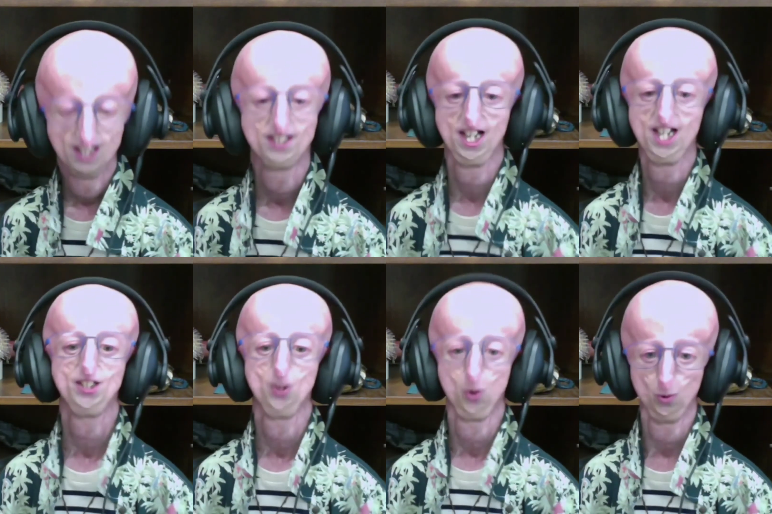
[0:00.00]
They
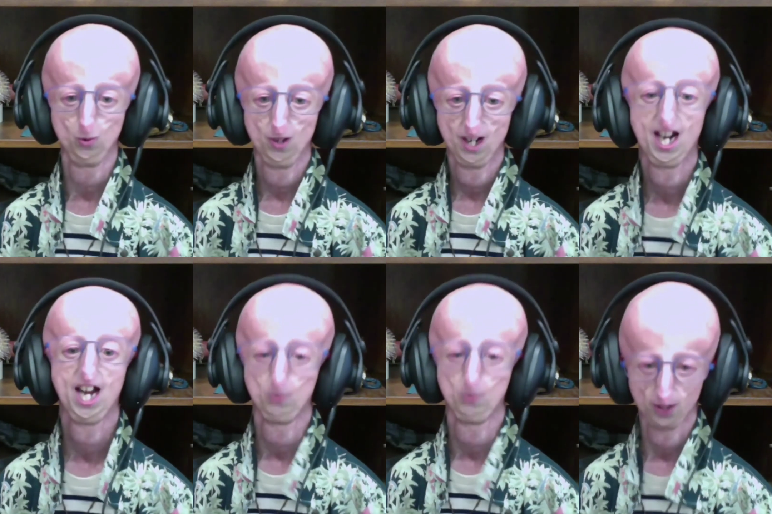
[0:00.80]
know
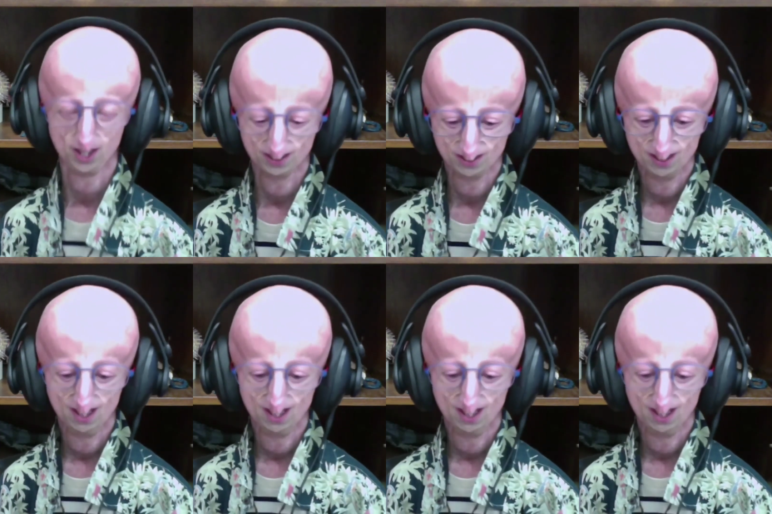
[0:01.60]
everything.